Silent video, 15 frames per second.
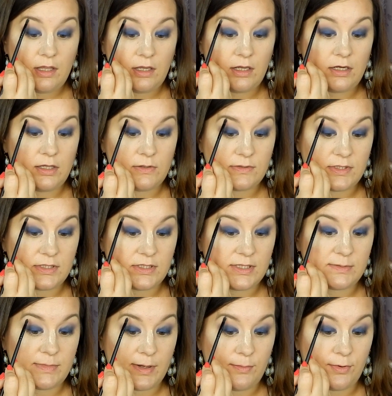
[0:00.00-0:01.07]
and use this
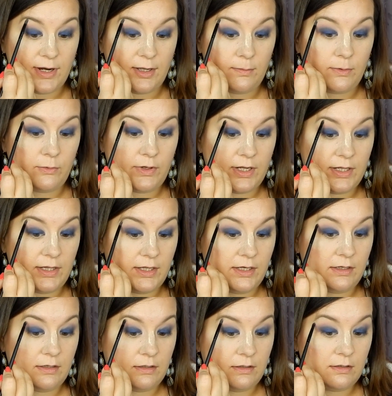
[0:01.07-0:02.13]
as my brow bone highlight.